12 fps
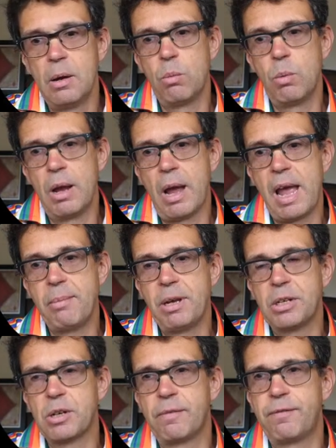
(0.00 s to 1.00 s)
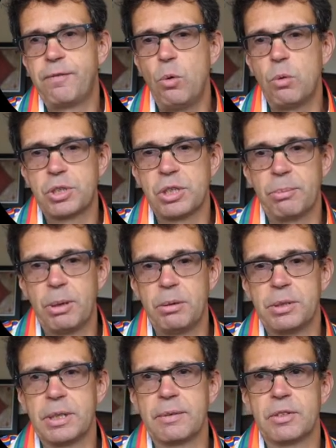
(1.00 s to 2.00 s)
We're aiming to force an
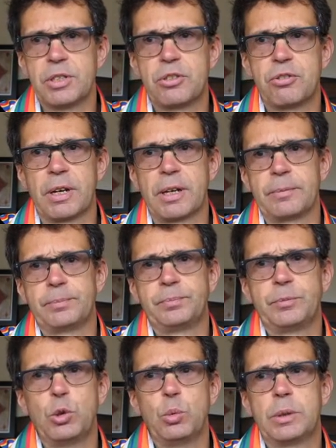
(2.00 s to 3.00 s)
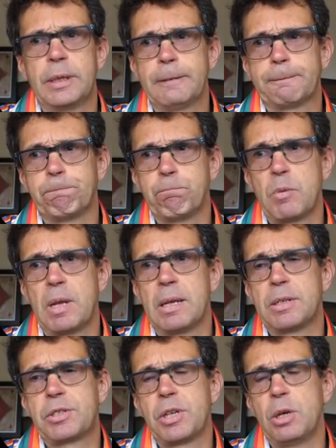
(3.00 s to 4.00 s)
opponent to give us a trick. Okay.
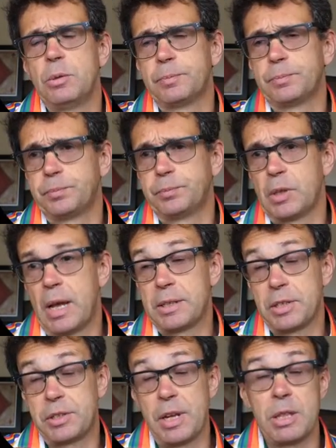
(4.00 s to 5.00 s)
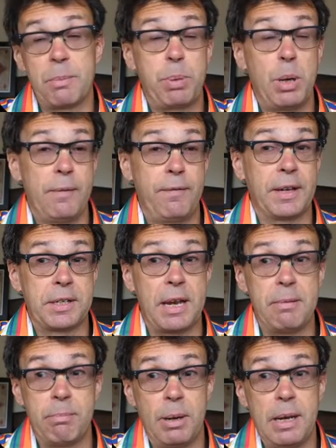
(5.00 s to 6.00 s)
So, as I say, the perfect
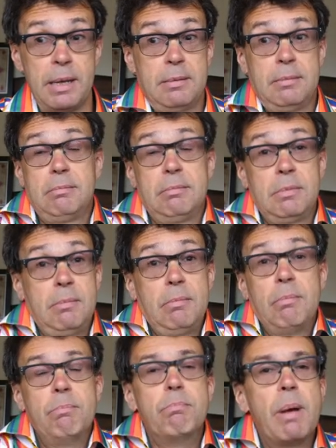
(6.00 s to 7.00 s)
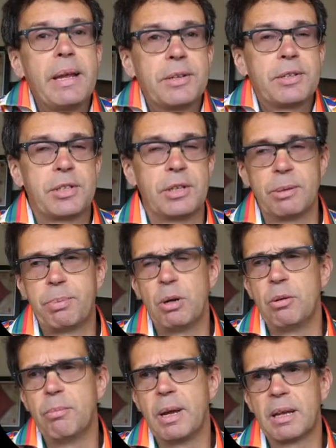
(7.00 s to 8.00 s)
end play makes an
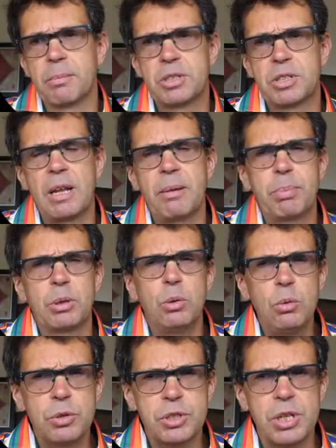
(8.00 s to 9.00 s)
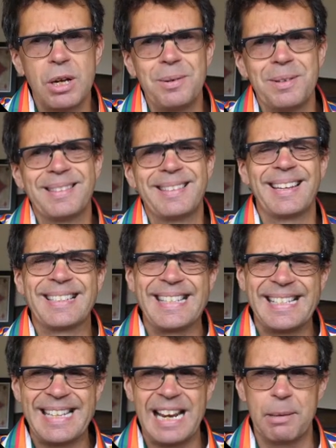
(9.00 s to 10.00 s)
opponent make a mistake. But also, there's
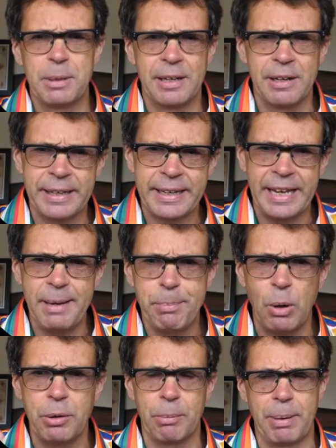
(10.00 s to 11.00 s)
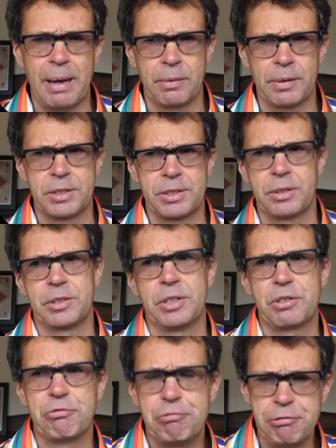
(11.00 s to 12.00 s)
this element, and I keep on about this because
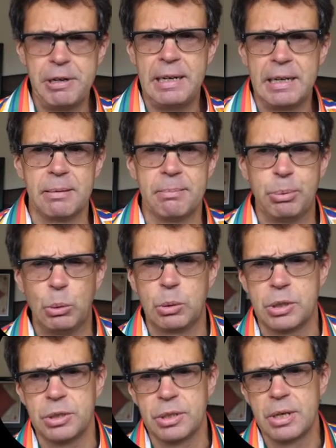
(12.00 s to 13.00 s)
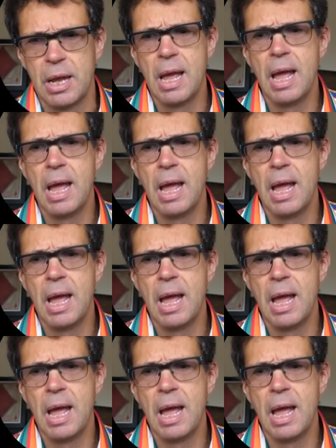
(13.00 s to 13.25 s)
it's really important.